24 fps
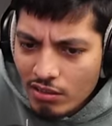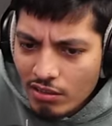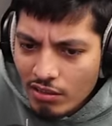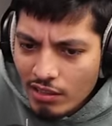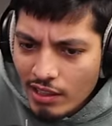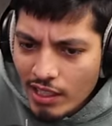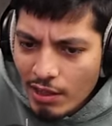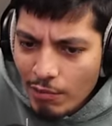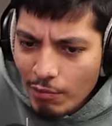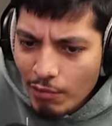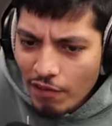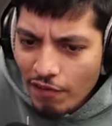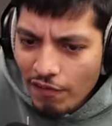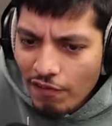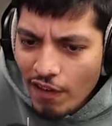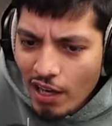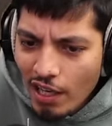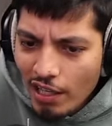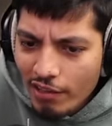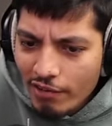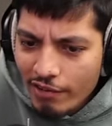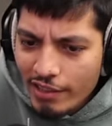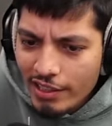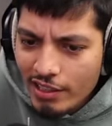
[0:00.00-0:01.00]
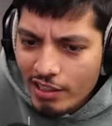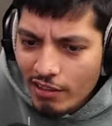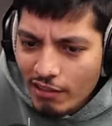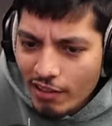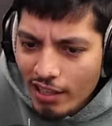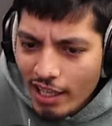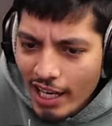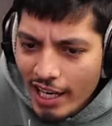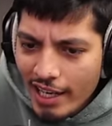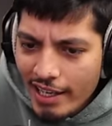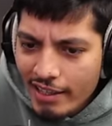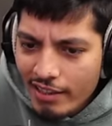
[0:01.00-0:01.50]
Okay, we're following the
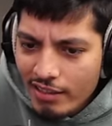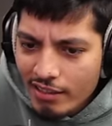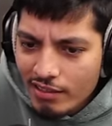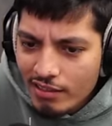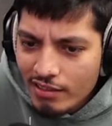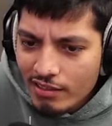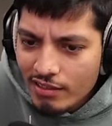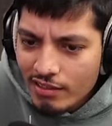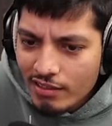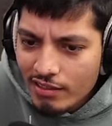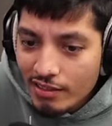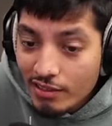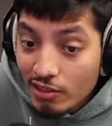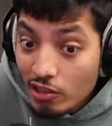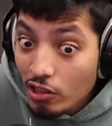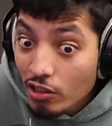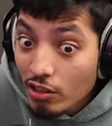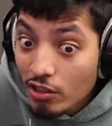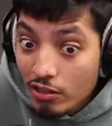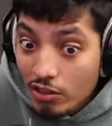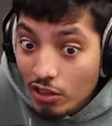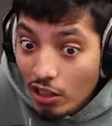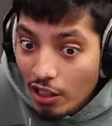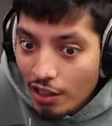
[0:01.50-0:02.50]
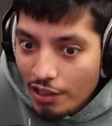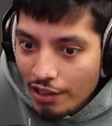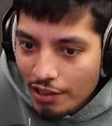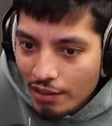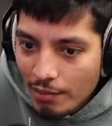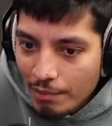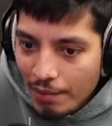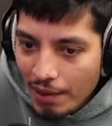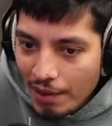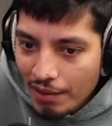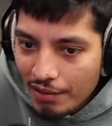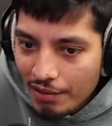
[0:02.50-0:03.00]
light into the dark,
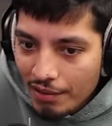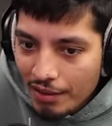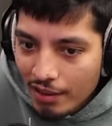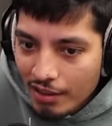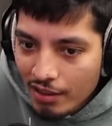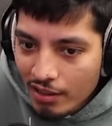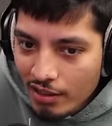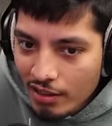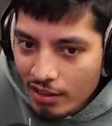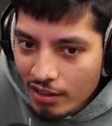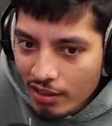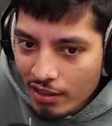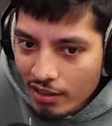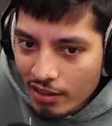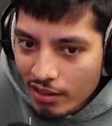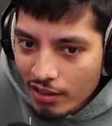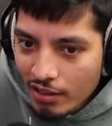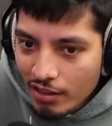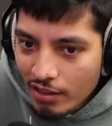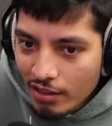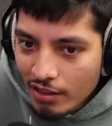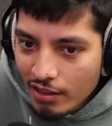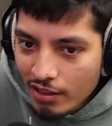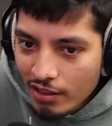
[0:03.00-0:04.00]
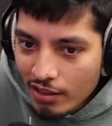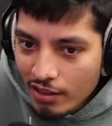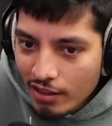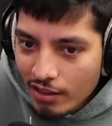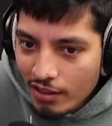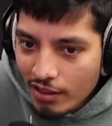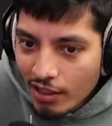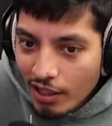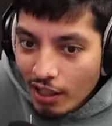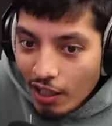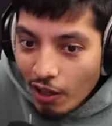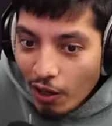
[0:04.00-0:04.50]
apparently.
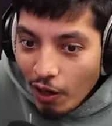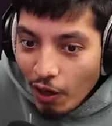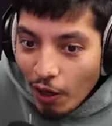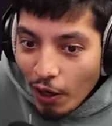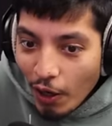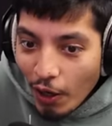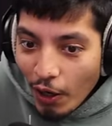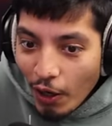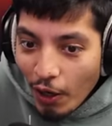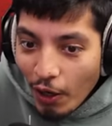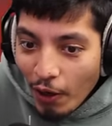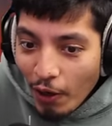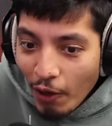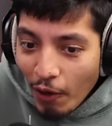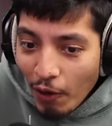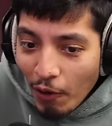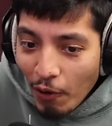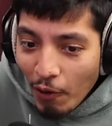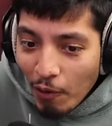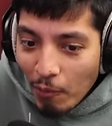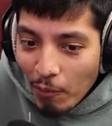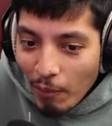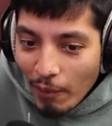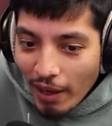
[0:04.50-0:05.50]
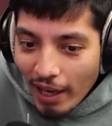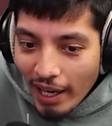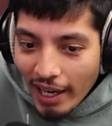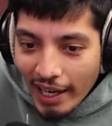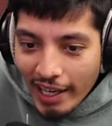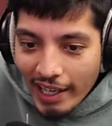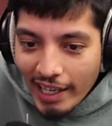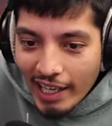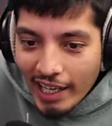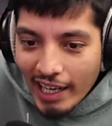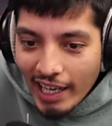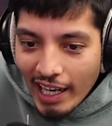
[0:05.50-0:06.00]
Oh
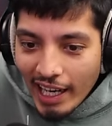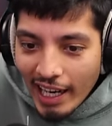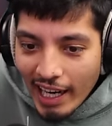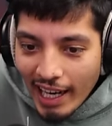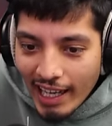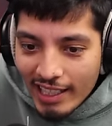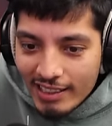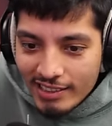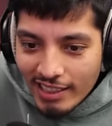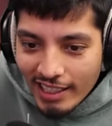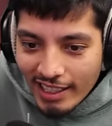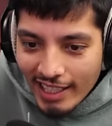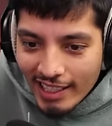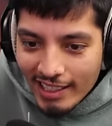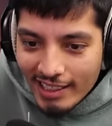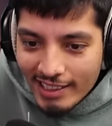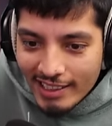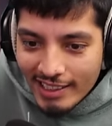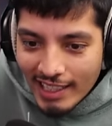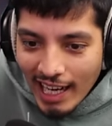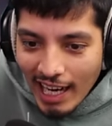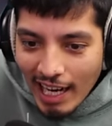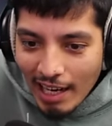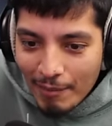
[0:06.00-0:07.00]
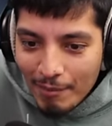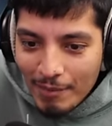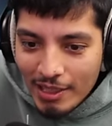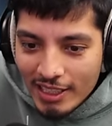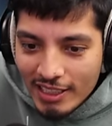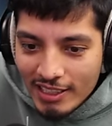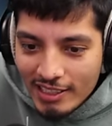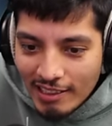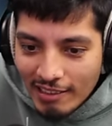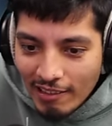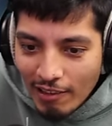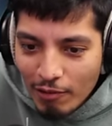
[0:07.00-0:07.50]
my god, look at
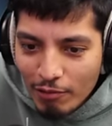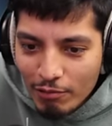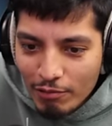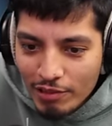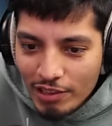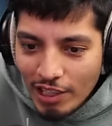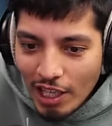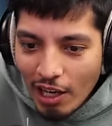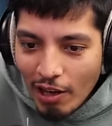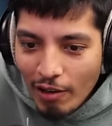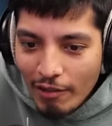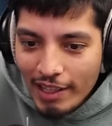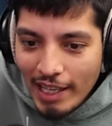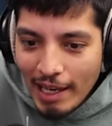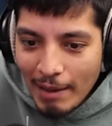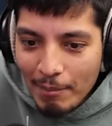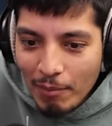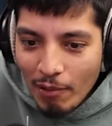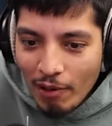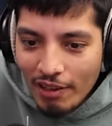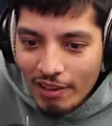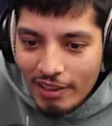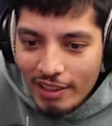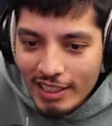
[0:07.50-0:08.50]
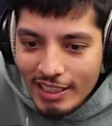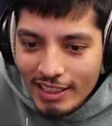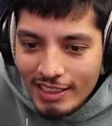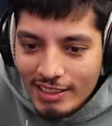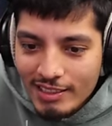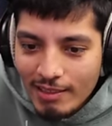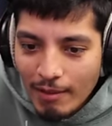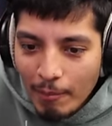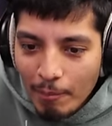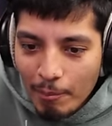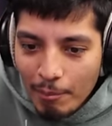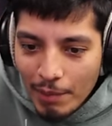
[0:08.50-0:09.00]
Thomas. Oh no, that boy needs
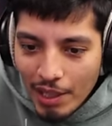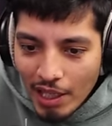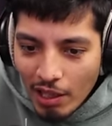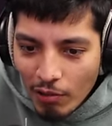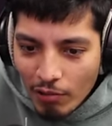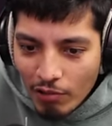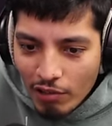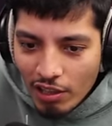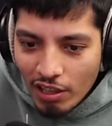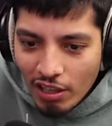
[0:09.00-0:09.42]
some milk.